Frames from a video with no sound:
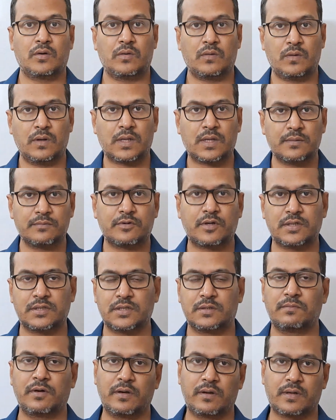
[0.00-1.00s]
Welcome to
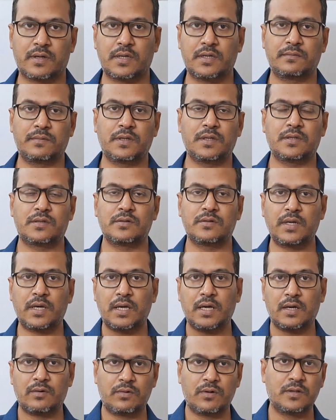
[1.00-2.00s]
Ajat Bioacademy.
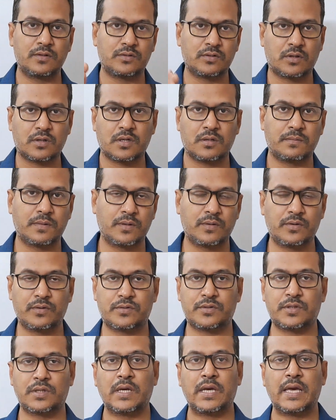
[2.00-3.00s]
Today I will talk
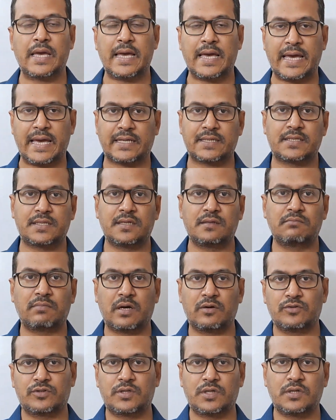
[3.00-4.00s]
about actin,
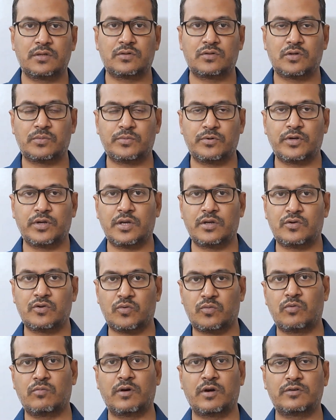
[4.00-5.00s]
myosin, troponin,
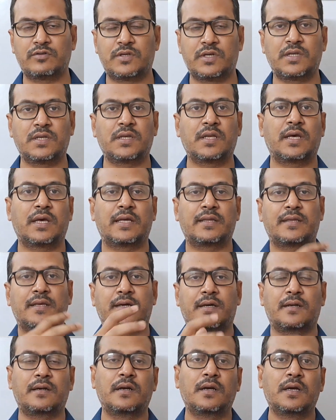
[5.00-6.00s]
tropomyosin and
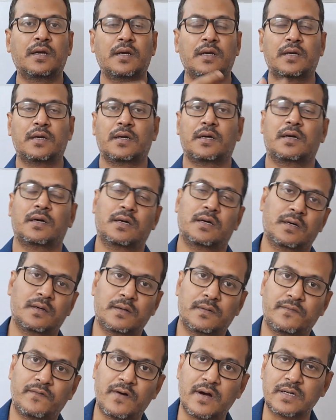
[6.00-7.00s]
their
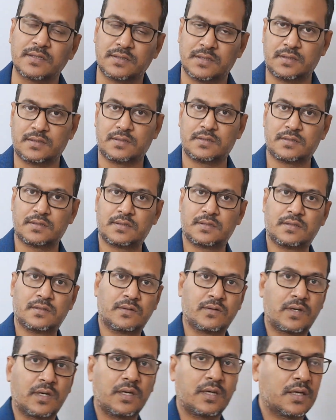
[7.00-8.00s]
functions.
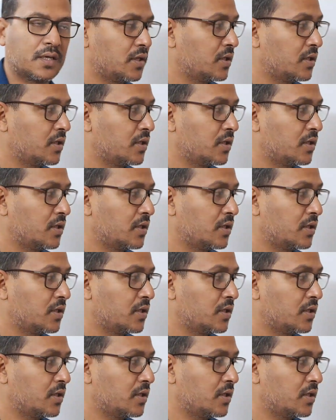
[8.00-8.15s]
Okay,